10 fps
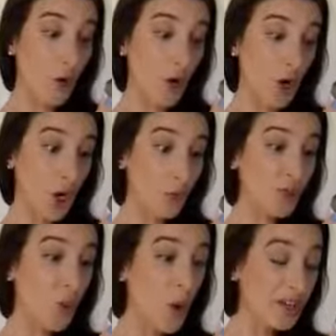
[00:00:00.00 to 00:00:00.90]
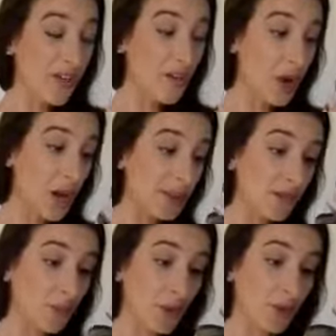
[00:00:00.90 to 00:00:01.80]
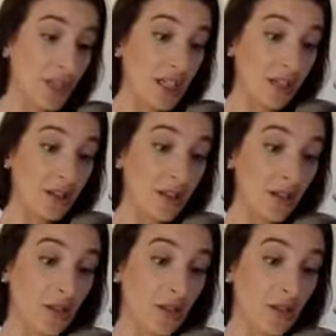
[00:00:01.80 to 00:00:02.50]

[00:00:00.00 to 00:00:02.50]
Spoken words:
carb, 25 grams of protein